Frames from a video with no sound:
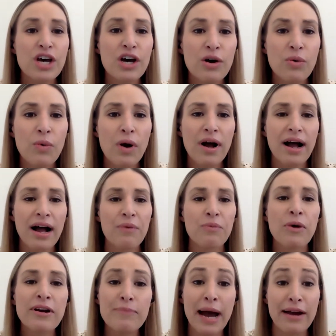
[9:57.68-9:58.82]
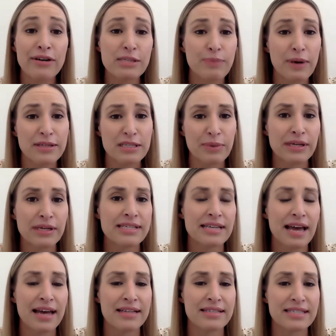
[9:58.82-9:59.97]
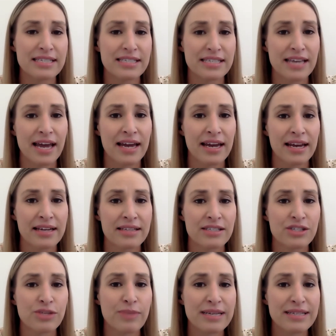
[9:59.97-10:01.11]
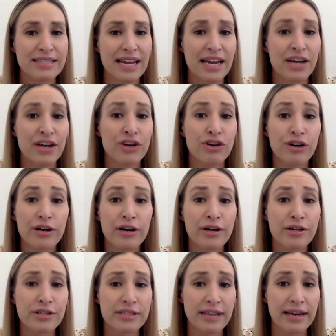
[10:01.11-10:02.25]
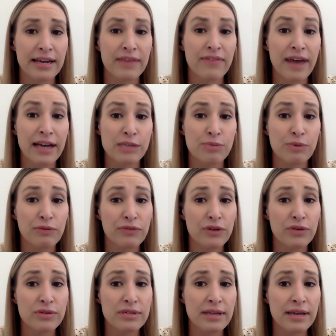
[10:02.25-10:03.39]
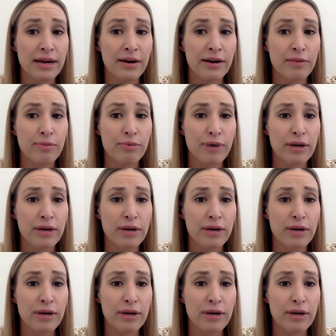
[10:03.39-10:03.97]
So One of my responsibilities at NCTA is to maintain a current understanding of expert views in the area of